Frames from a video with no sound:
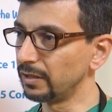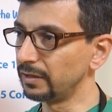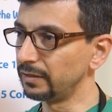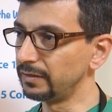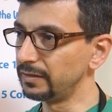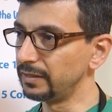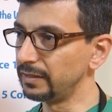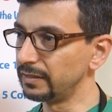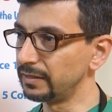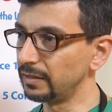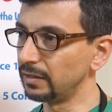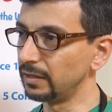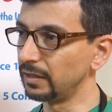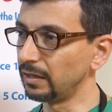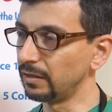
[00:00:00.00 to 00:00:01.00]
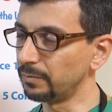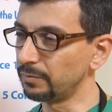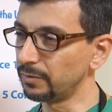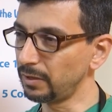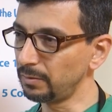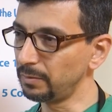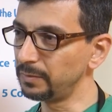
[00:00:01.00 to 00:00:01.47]
heart disease are
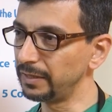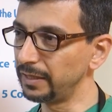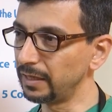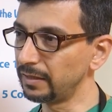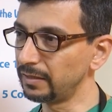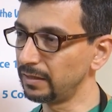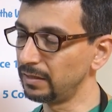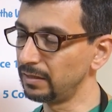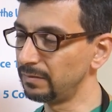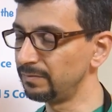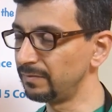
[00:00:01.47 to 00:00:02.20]
probably at a